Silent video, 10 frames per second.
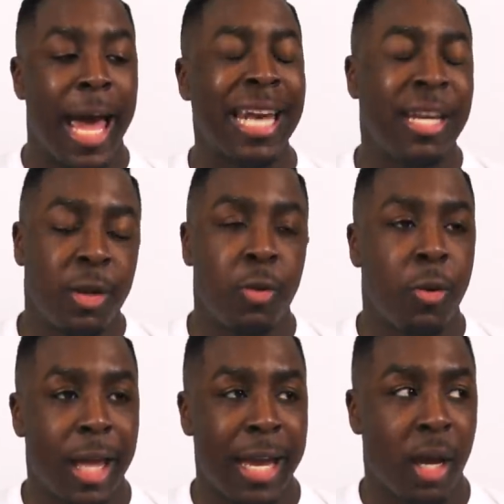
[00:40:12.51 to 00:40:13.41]
I need to do
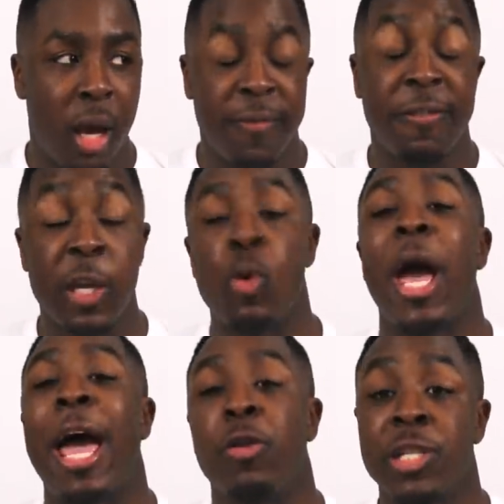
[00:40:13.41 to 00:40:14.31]
like a few
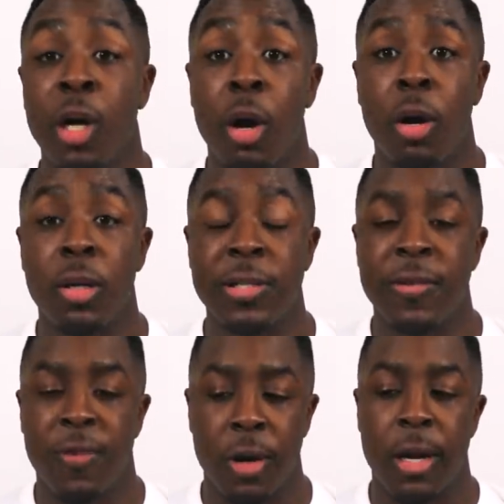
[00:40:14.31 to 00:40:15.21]
house calls
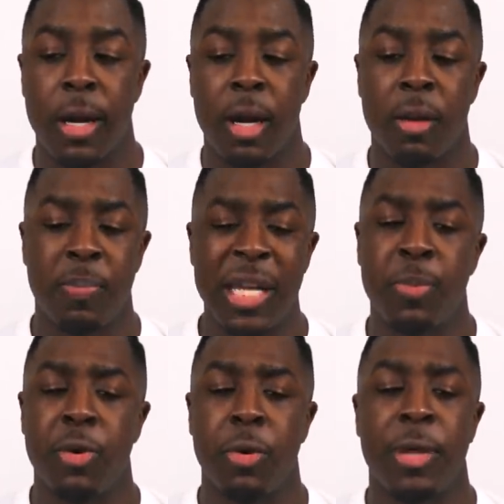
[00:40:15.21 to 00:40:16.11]
for um,
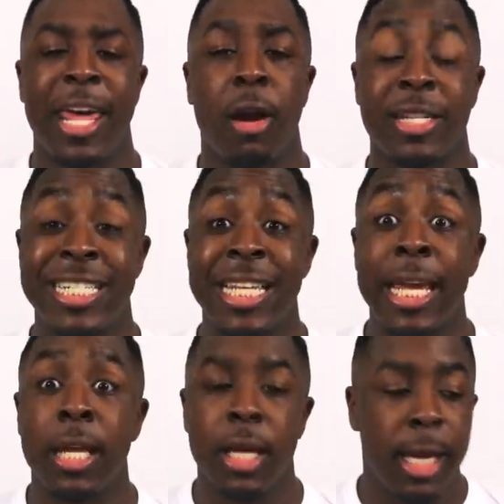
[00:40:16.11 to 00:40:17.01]
people that are
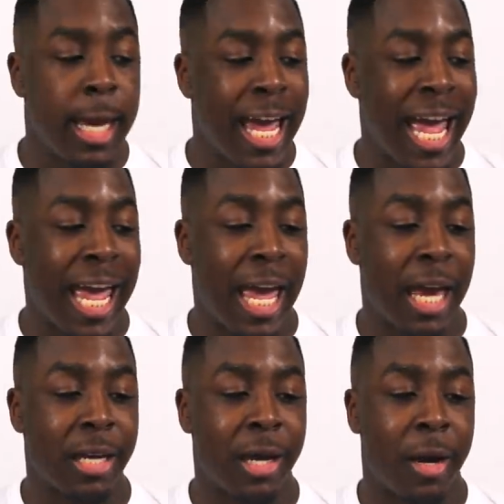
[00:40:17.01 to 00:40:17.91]
sick,
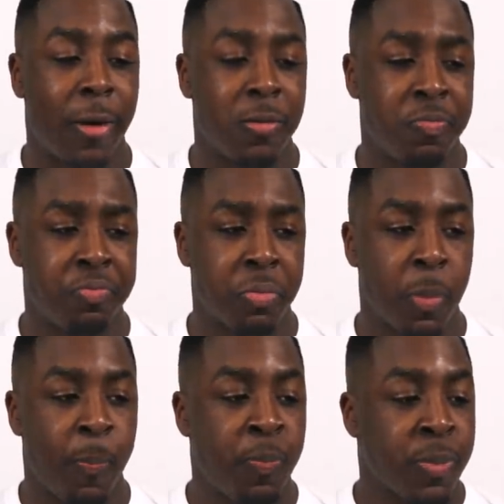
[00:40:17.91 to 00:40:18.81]
and um,
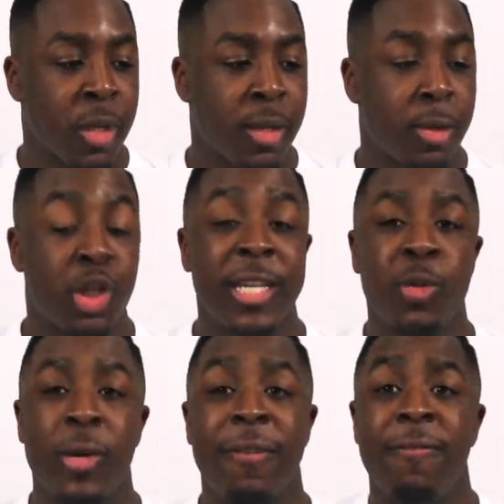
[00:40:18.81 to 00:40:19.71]

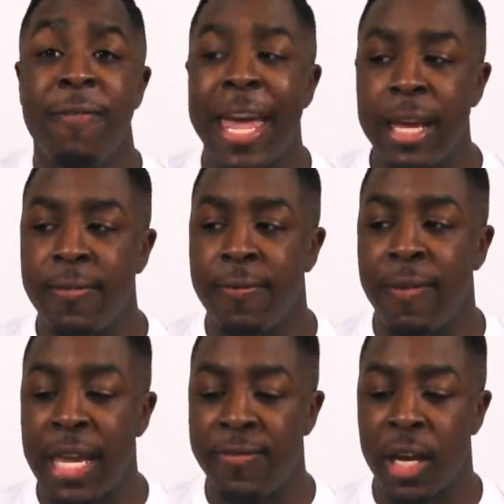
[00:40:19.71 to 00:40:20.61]
just with faith,
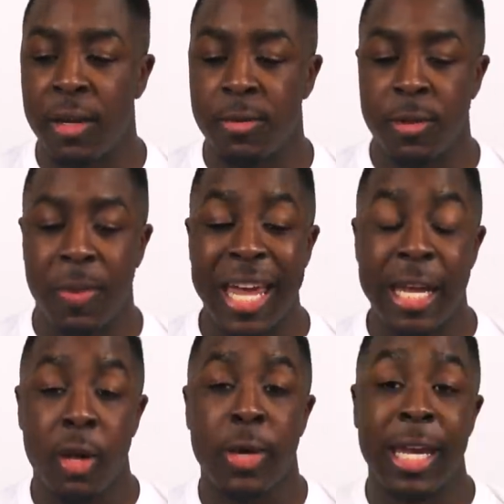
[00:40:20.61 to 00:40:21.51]
faith comes by
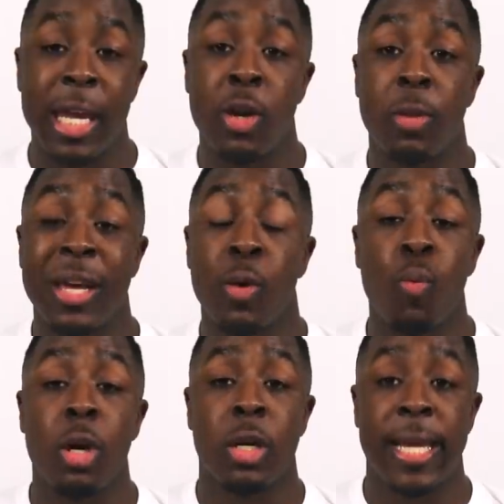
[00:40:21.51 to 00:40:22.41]
hearing and hearing by the
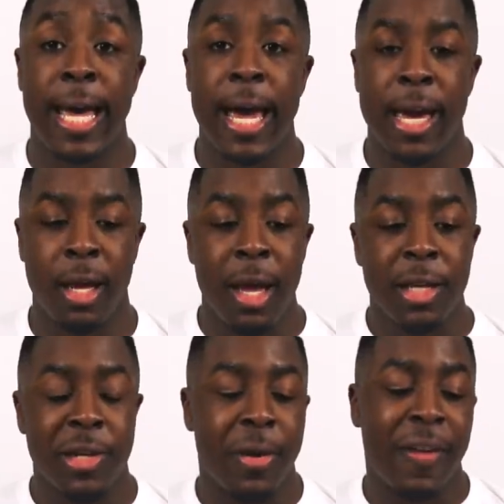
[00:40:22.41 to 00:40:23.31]
word of God.
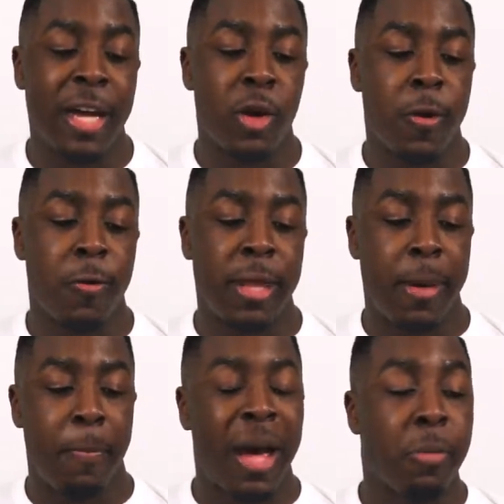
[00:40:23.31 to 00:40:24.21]
So if I know
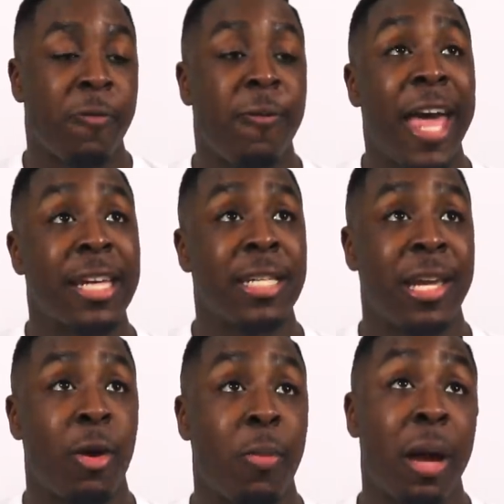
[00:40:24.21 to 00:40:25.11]
that my
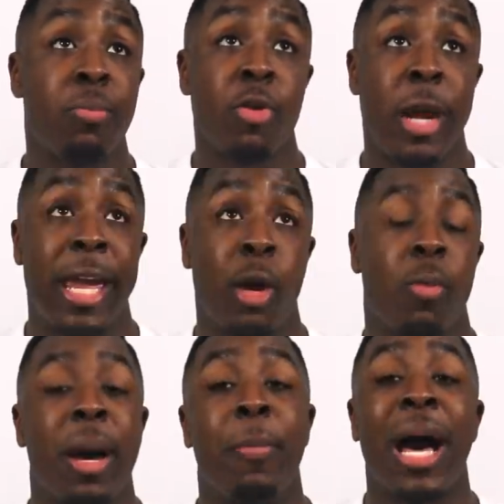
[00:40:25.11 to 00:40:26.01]
fasting or my praying
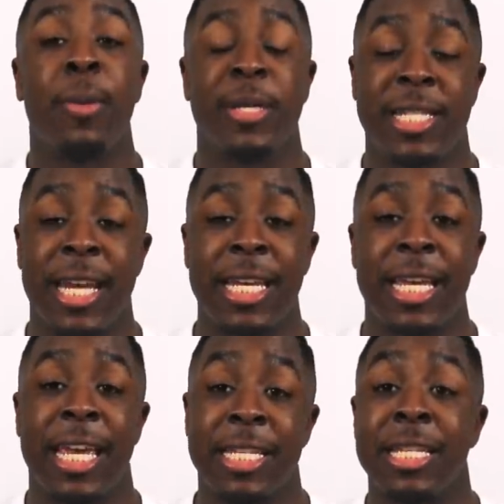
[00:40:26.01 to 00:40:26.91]
or my Bible
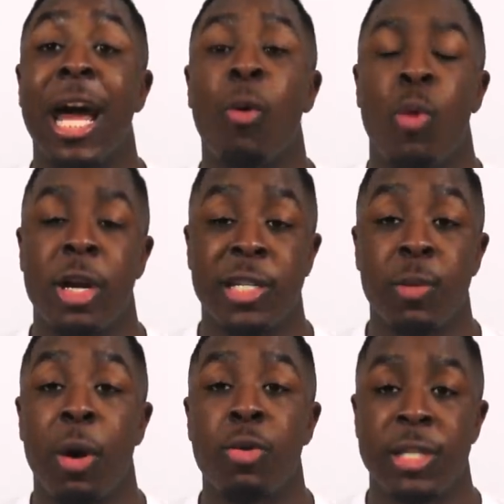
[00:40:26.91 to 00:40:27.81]
study is not where it's
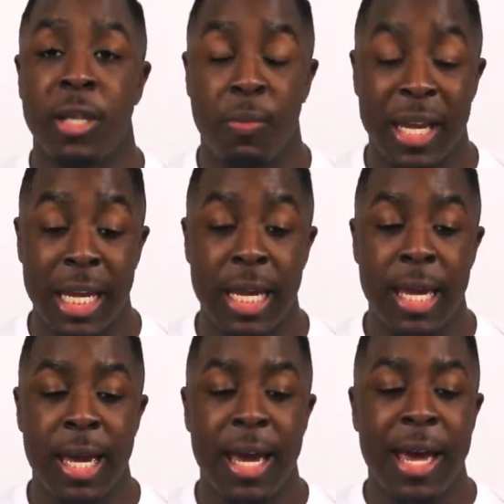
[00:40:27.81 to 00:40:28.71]
supposed to be,
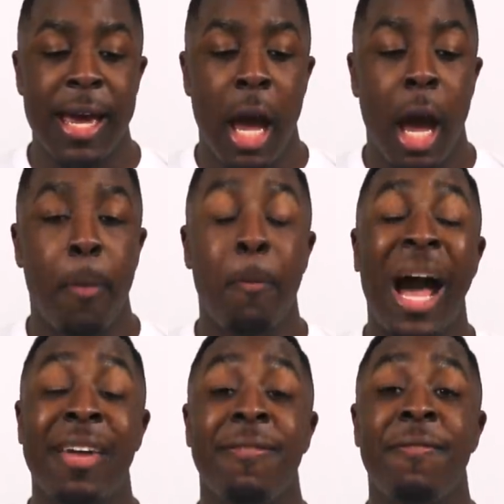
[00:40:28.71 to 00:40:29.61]

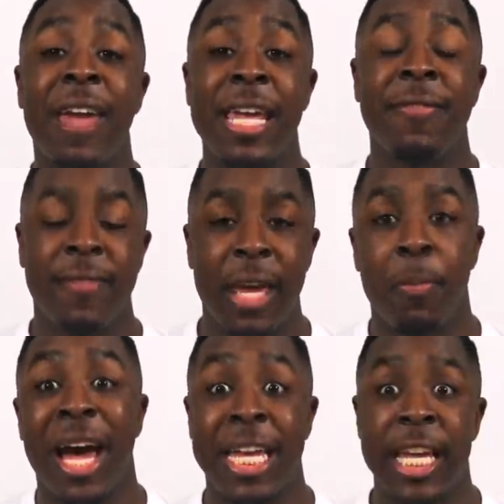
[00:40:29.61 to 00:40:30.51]
my faith in
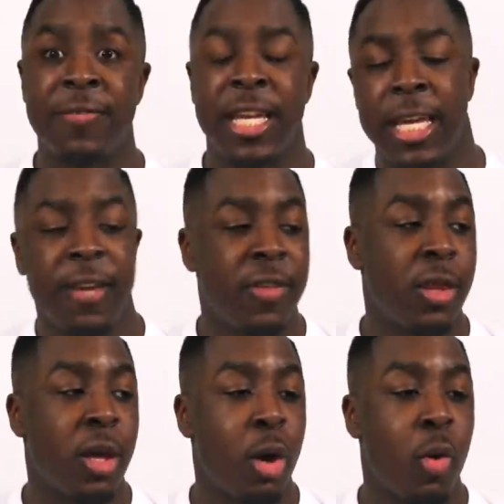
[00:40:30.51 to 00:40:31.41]
my gifting,
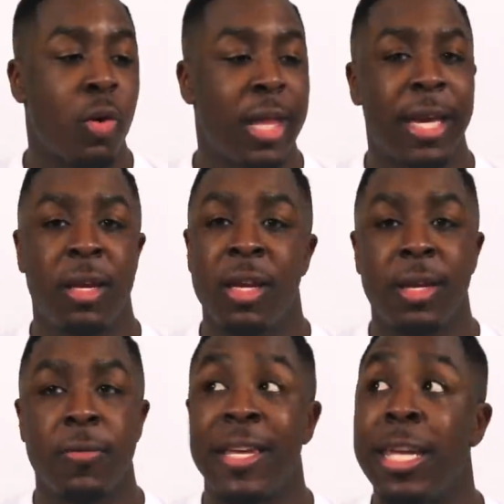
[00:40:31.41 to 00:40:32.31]
even though like
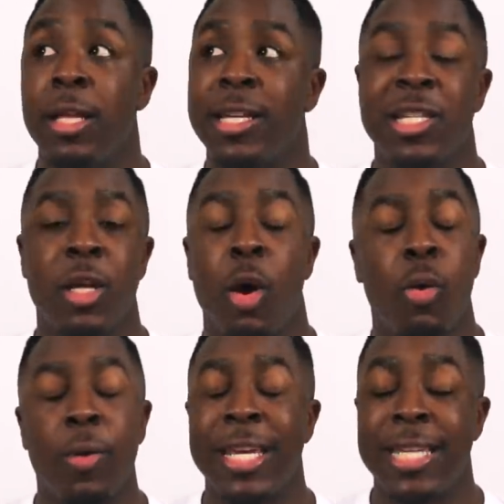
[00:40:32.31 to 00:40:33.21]
healings
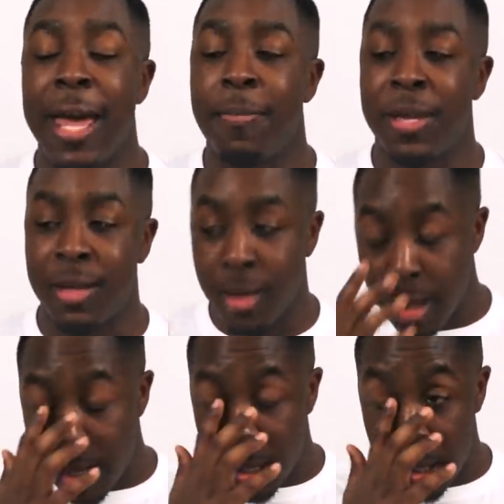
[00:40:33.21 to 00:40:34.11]
always happen
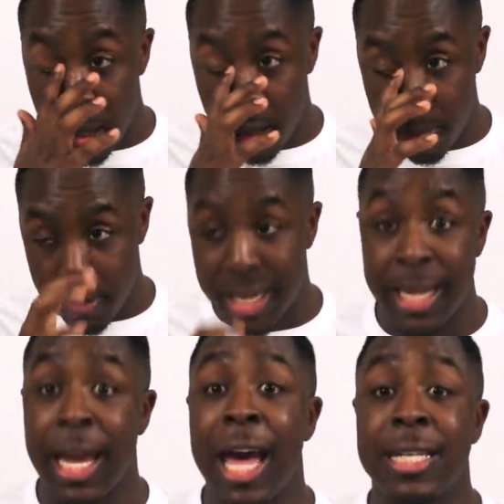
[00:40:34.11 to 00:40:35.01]
um,
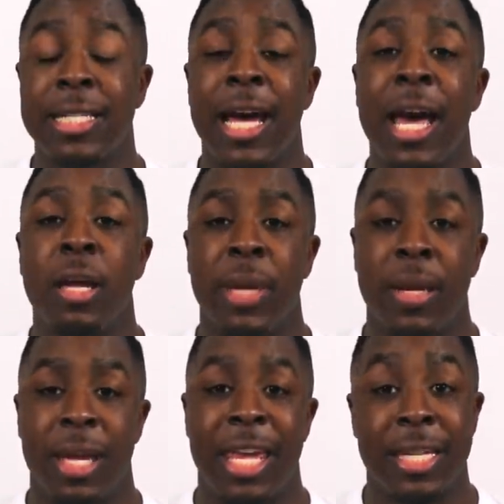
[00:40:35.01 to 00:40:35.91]
in God's
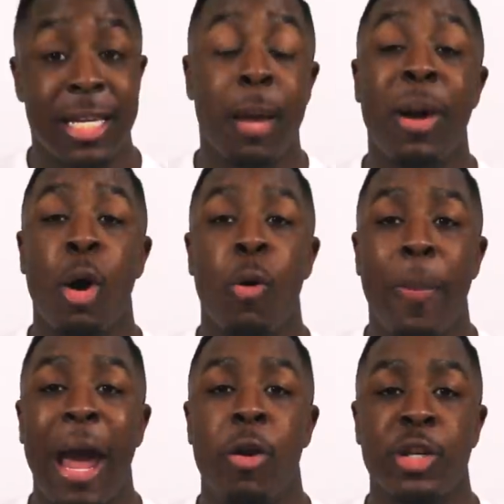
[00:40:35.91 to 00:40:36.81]
timing. It is not my own
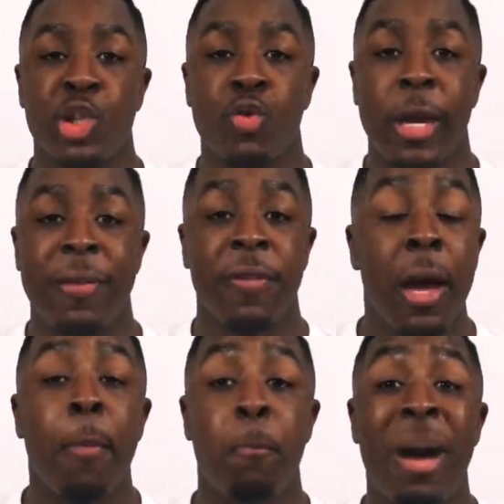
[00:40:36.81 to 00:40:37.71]
power and strength.
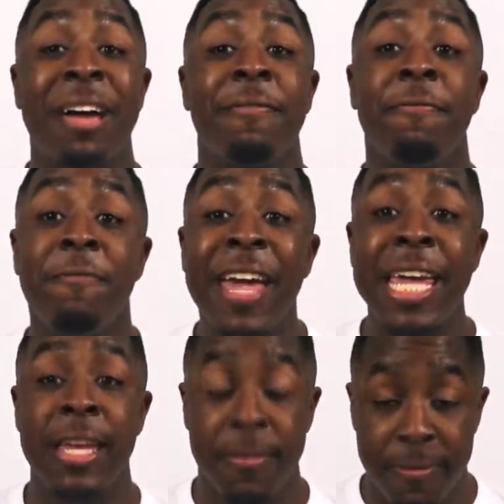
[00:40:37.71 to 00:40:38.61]
My
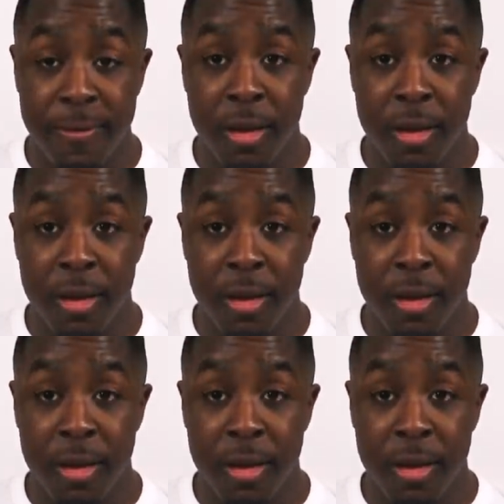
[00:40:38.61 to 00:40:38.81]
faith